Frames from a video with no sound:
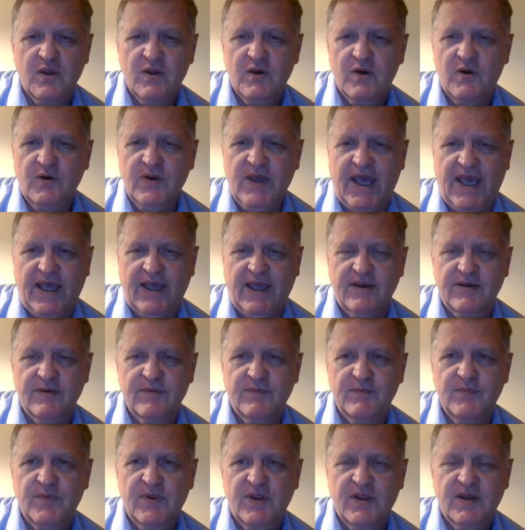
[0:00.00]
Okay.
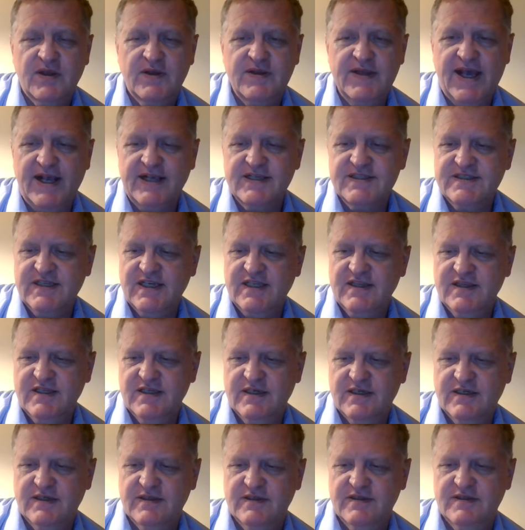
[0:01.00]
Next thing
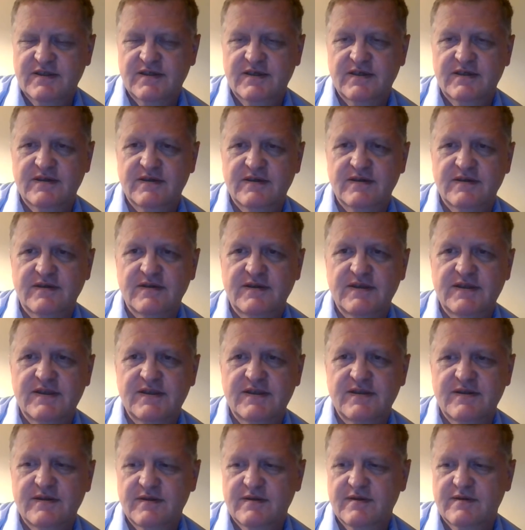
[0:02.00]
the
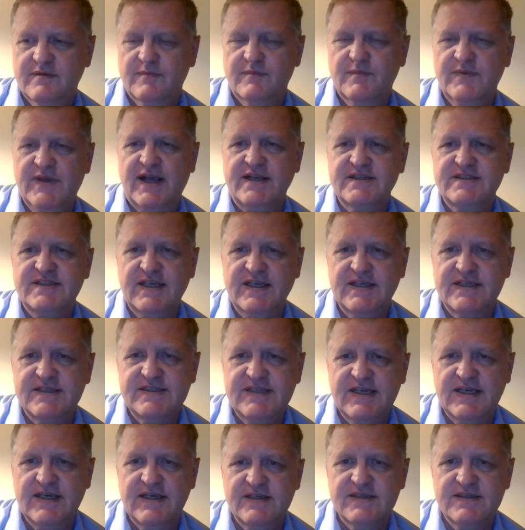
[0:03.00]
next thing it
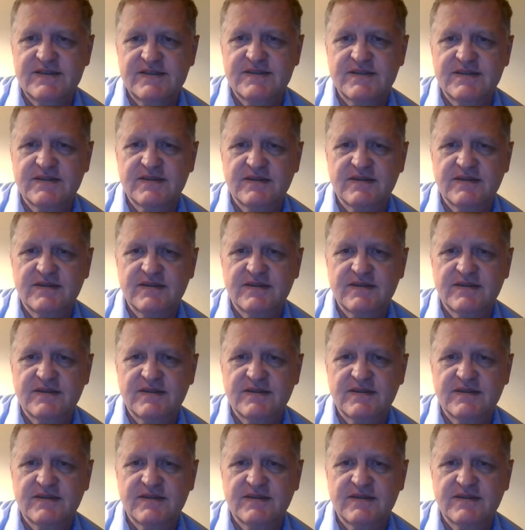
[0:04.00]
says